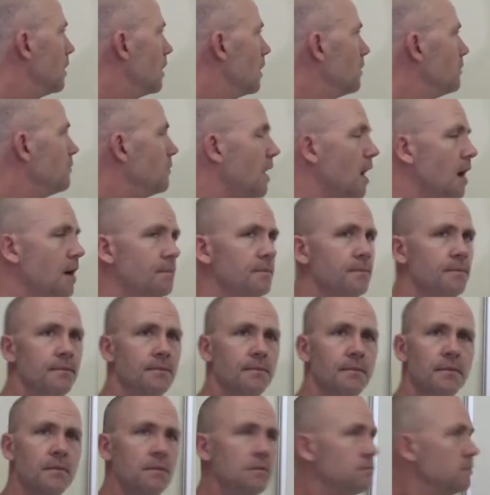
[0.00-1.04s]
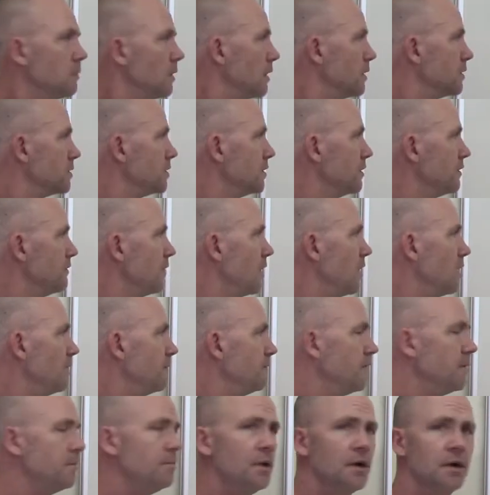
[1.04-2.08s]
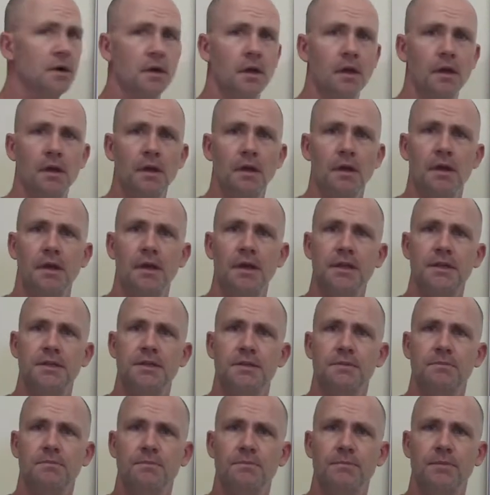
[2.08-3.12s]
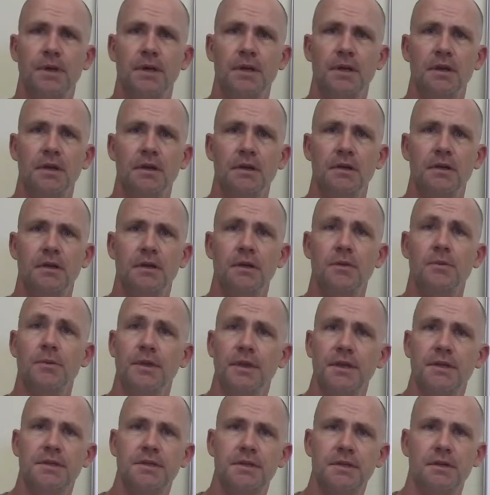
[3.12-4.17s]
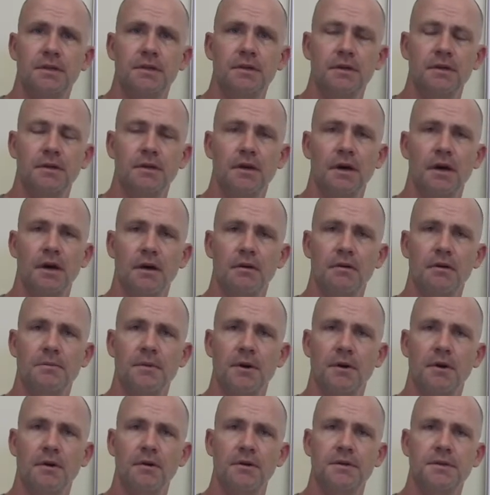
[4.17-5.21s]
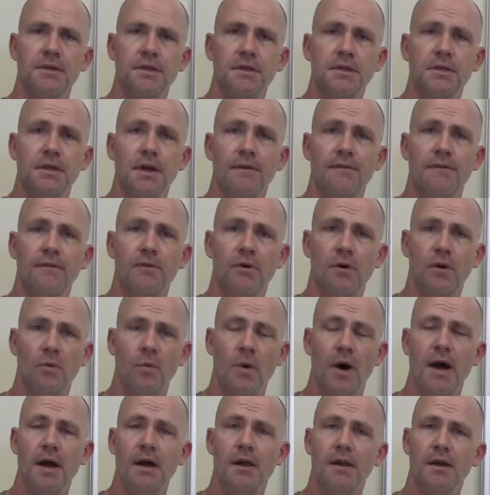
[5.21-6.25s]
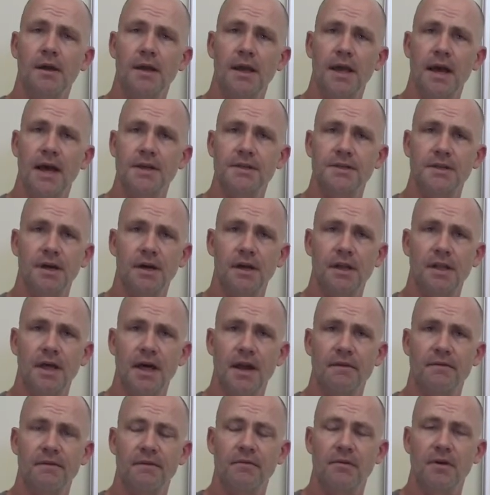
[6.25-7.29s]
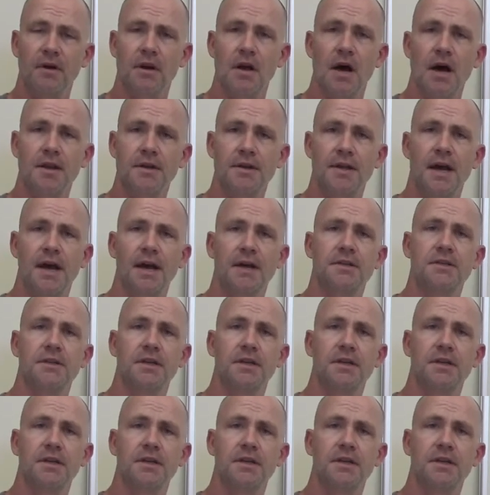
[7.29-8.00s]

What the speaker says: Rob, also FinPunk, he's been doing this cryptocurrency stuff for a while. He has a lot of different contacts and